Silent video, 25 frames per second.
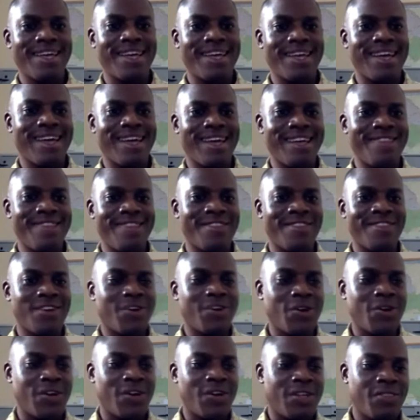
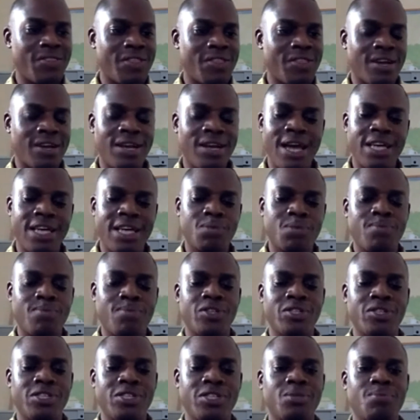the class
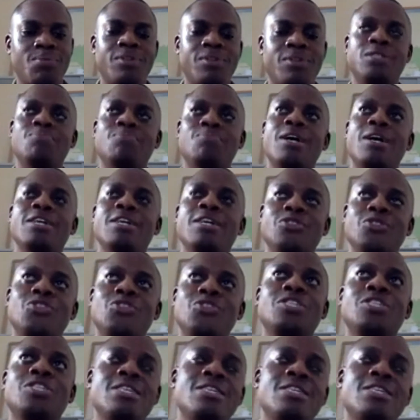participants' mind. You
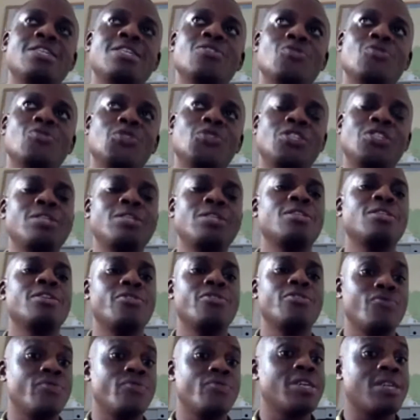see the
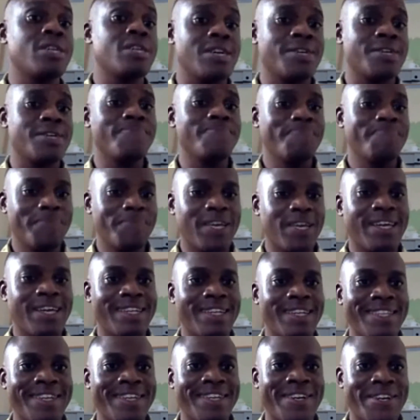eureka in
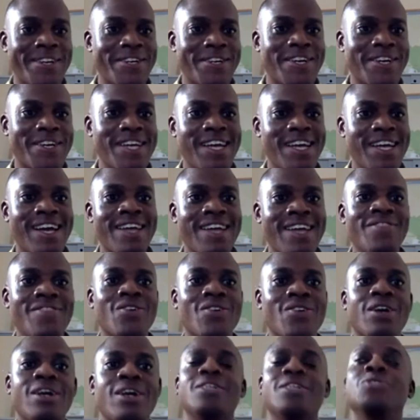their
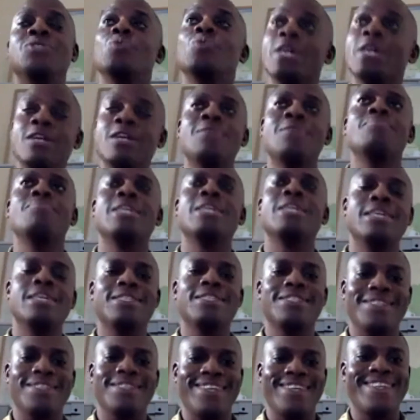heads. Wait a minute,
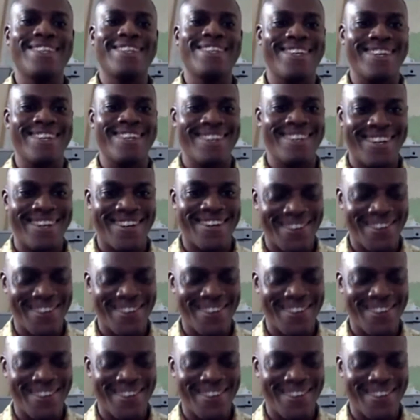and